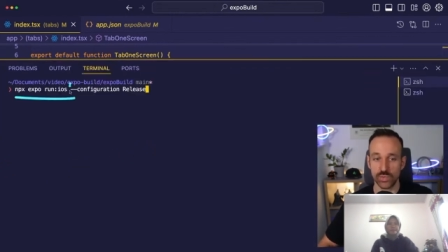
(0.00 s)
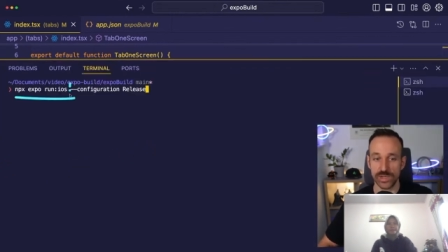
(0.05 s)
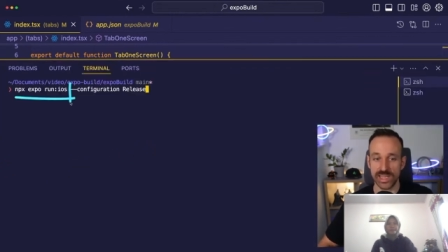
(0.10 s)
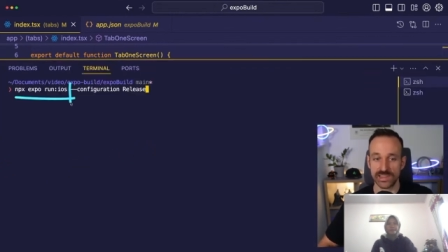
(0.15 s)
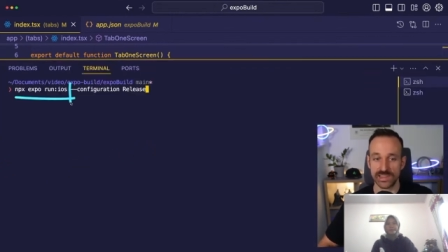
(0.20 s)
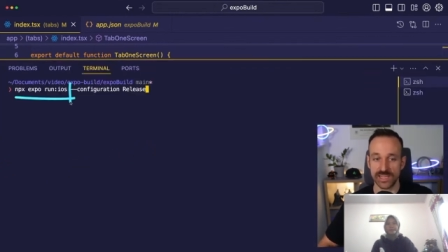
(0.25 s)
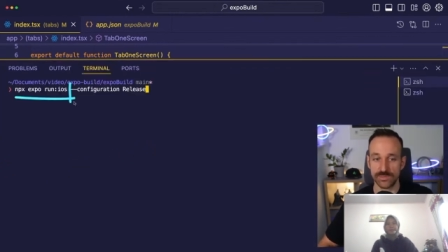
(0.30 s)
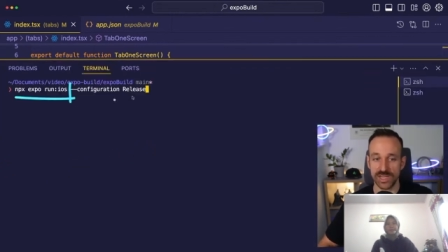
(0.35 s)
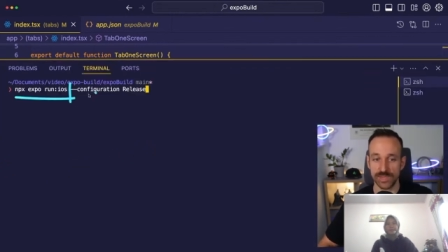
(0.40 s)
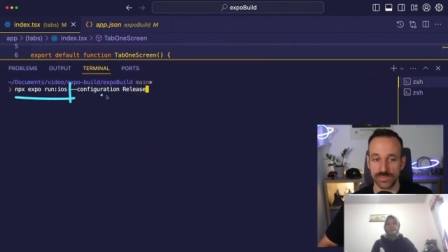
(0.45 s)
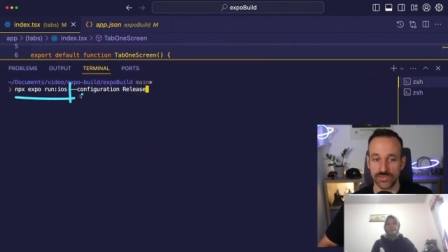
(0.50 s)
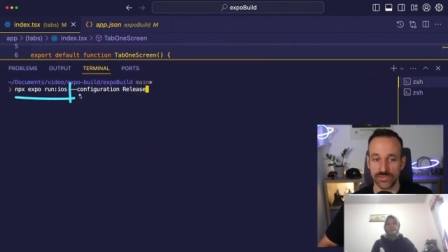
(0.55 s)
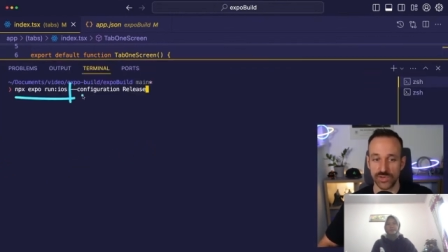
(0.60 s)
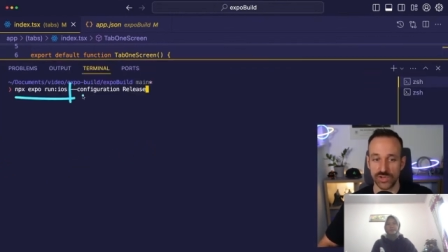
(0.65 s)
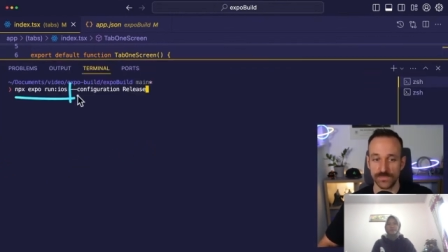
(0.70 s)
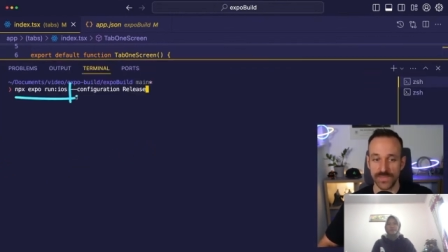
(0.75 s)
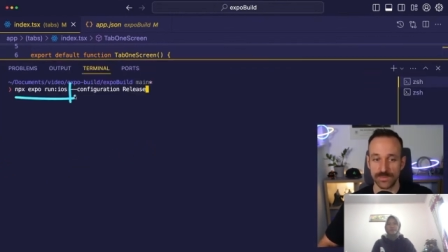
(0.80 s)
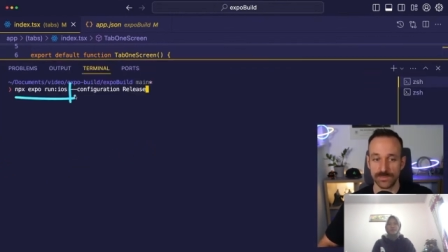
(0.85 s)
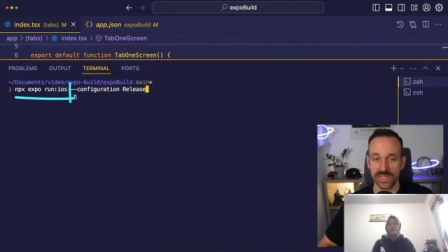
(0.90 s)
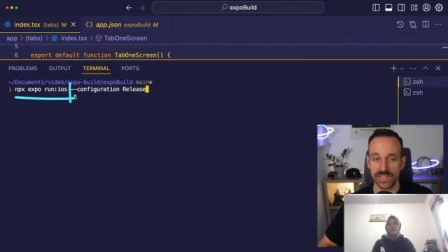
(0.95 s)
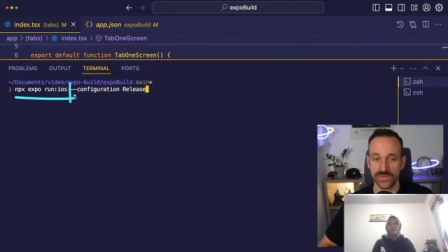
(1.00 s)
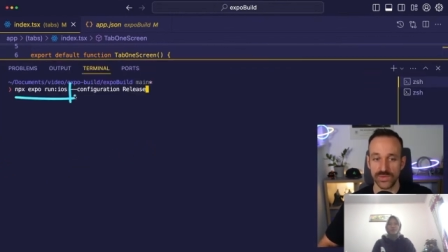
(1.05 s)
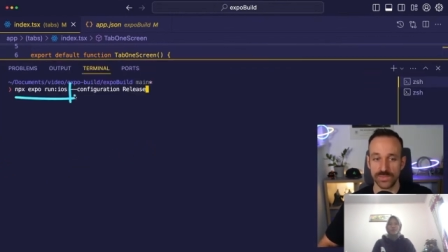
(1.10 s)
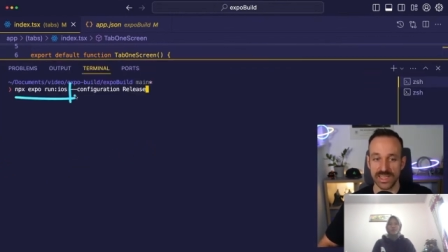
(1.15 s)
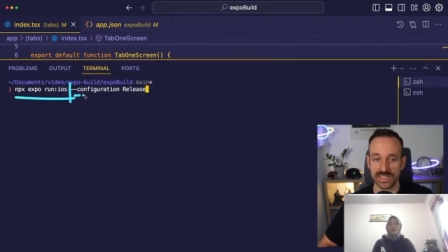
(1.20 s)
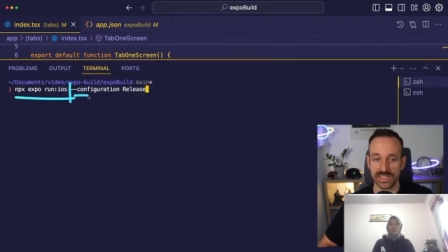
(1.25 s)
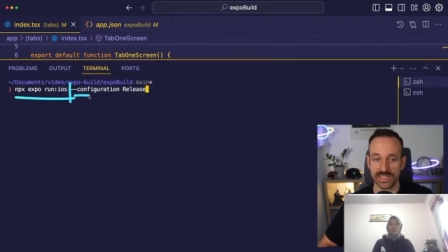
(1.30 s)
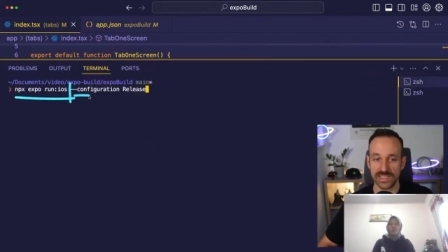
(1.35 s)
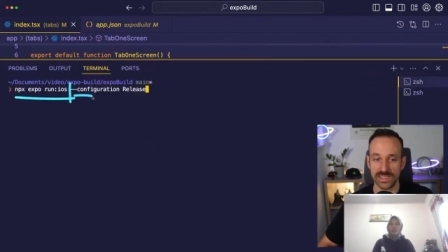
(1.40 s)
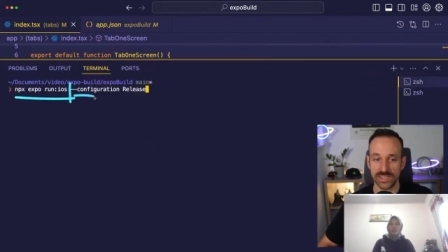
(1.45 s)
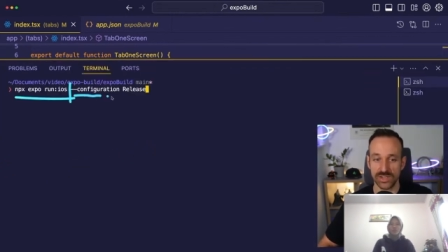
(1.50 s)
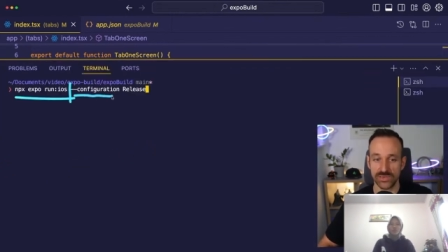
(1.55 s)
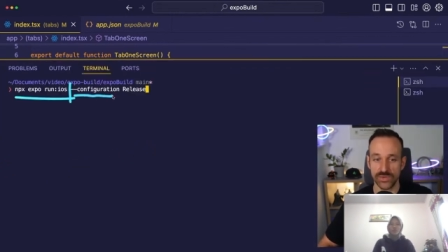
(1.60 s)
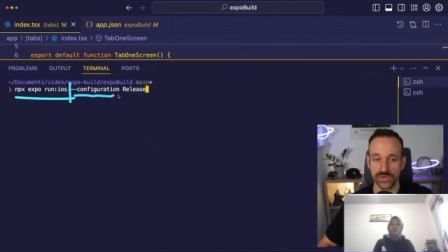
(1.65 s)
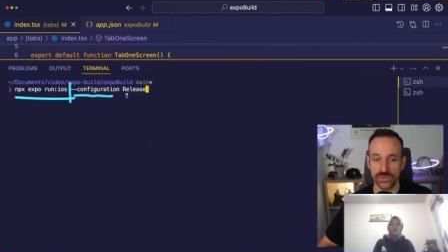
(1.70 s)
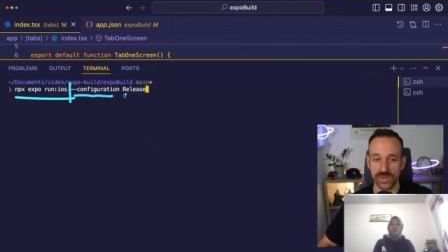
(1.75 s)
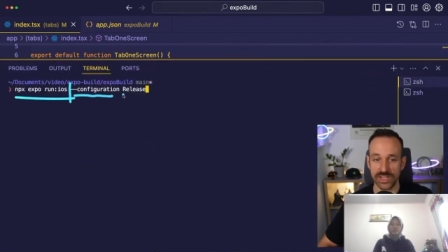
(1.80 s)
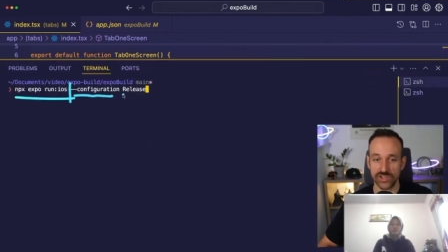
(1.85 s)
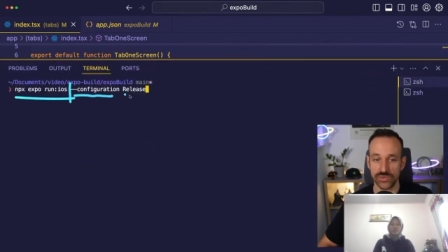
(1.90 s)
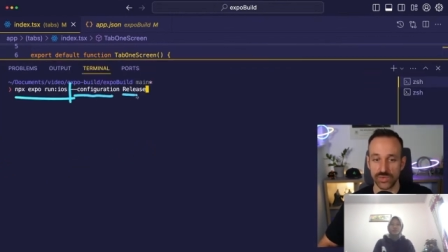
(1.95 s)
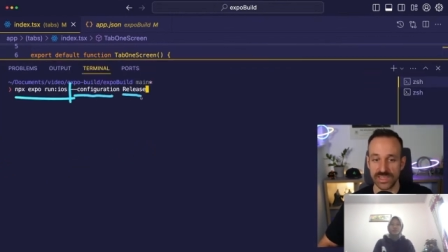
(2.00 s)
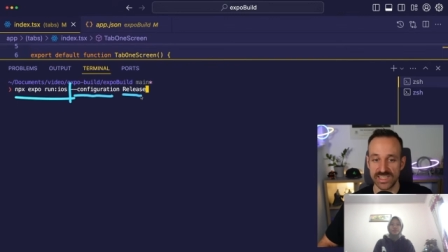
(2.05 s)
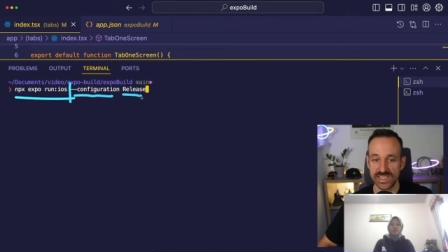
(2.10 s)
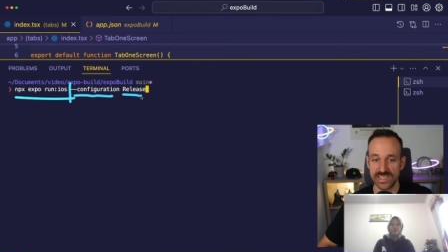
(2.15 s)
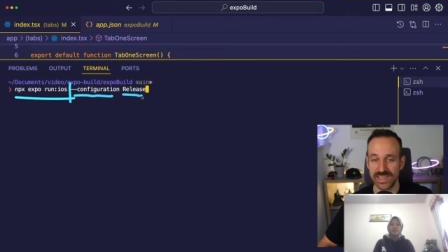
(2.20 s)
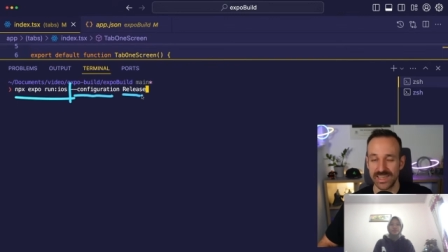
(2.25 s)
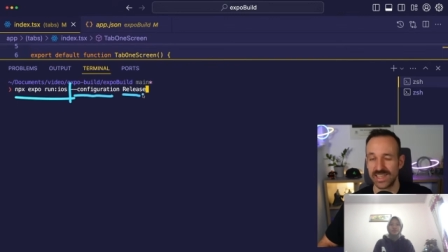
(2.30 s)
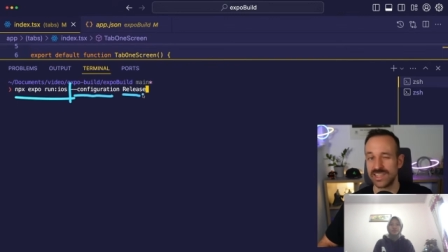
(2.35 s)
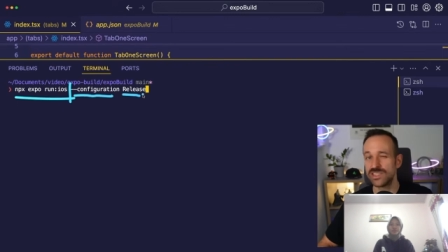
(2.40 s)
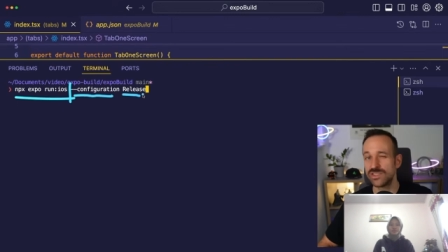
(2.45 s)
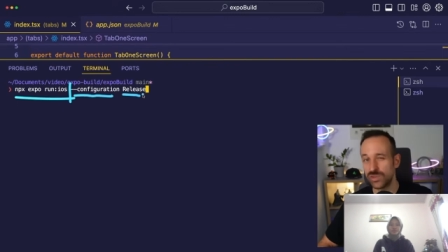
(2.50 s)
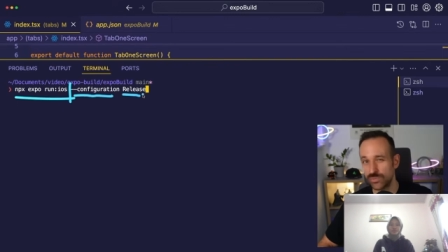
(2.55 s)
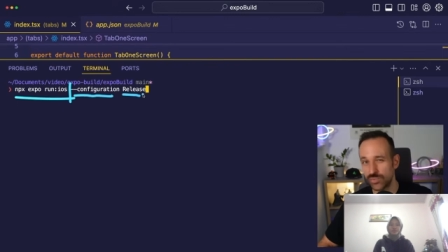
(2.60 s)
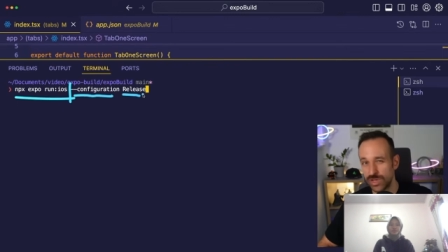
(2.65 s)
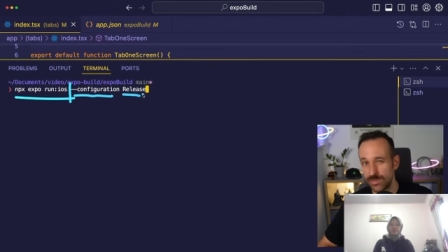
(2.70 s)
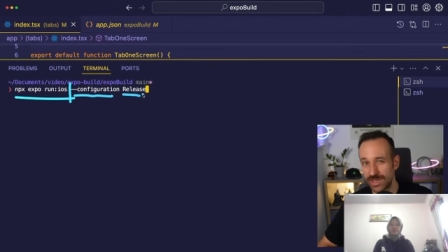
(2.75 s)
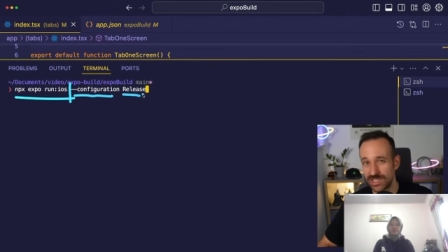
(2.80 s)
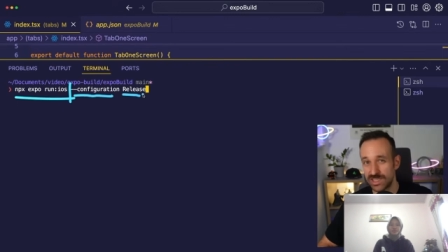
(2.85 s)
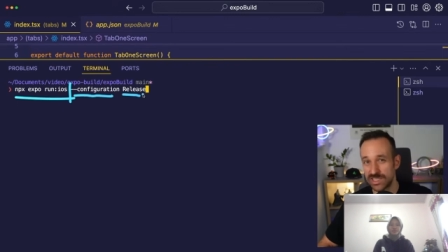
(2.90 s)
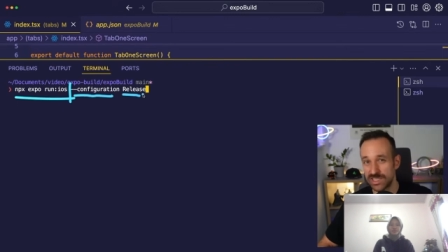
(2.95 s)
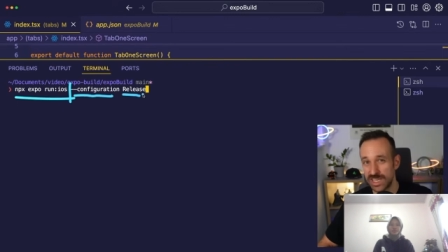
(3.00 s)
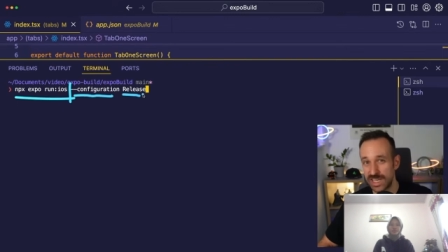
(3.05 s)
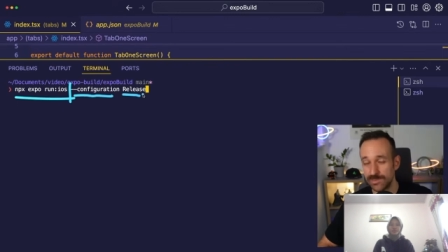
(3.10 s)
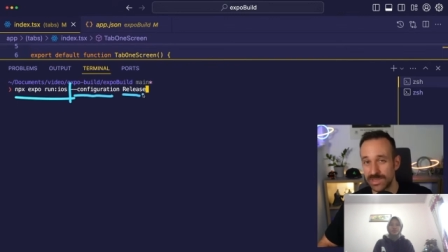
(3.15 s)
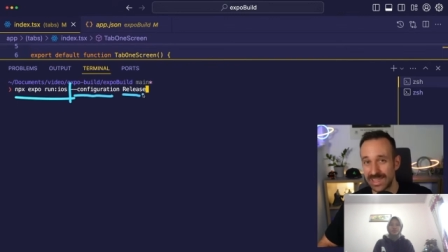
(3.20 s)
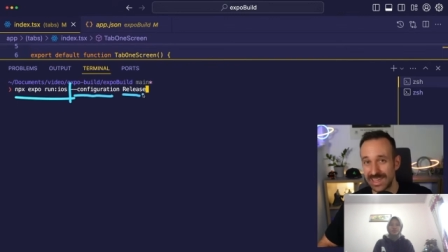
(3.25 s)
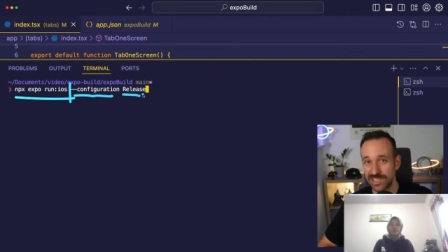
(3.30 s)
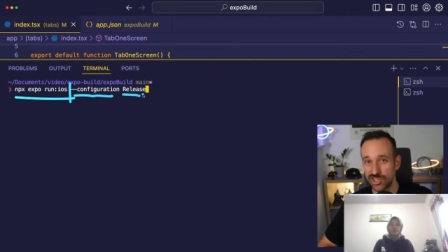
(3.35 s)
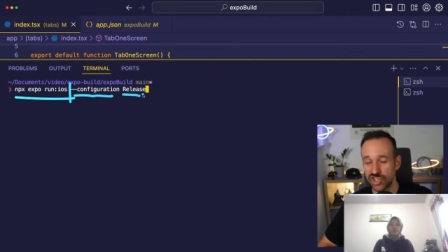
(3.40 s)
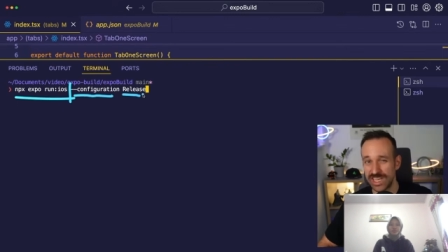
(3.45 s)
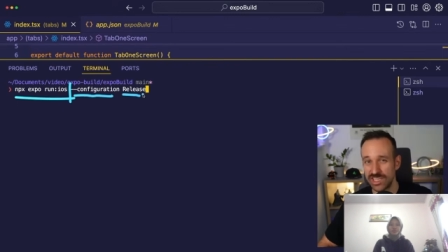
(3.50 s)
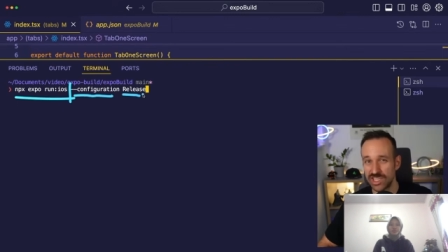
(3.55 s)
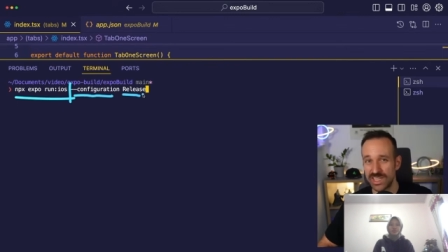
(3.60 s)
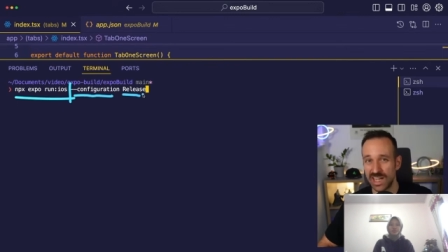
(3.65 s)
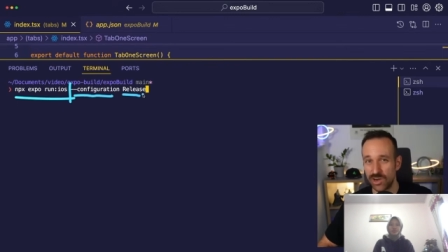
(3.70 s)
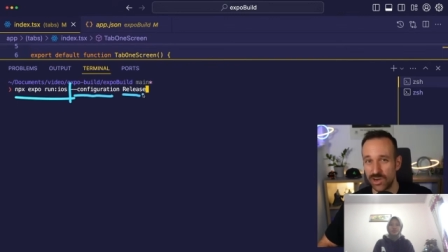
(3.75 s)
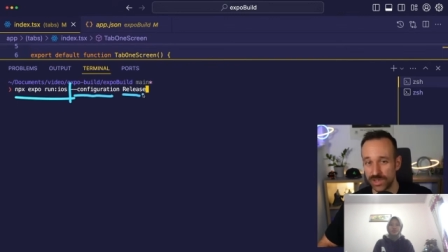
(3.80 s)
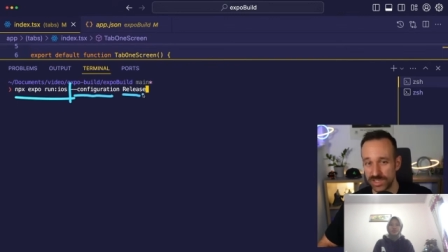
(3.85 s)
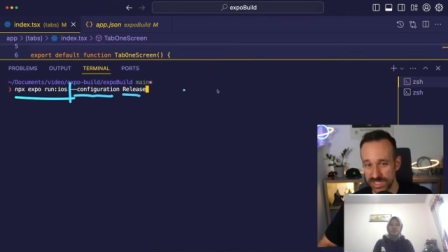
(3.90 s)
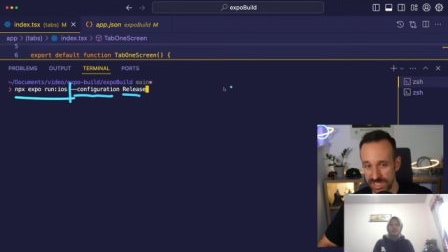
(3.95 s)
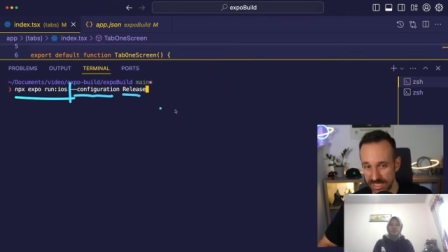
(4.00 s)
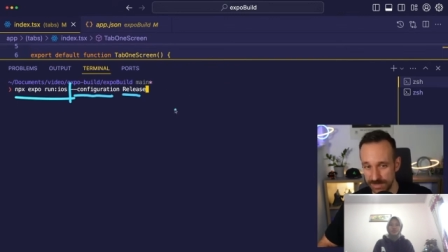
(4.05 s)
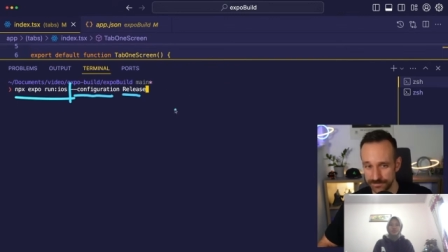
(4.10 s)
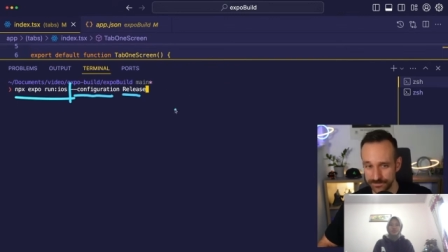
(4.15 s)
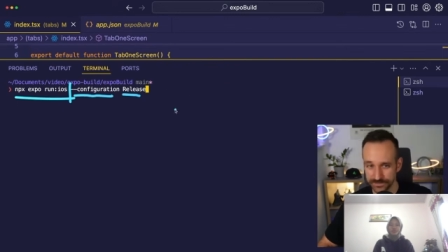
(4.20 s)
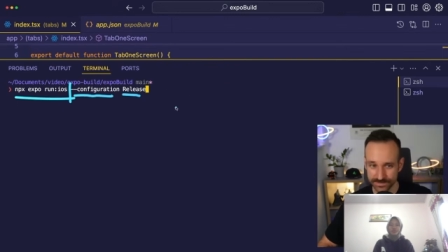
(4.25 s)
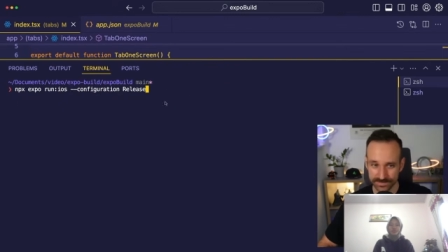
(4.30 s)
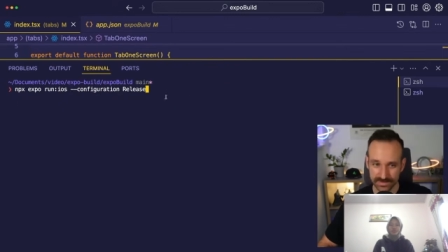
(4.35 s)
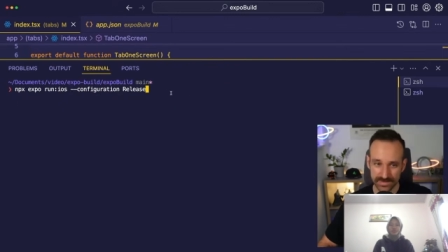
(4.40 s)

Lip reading: We had that part before, but if you pass in the configuration release, it's doing pretty much the same, like changing our scheme.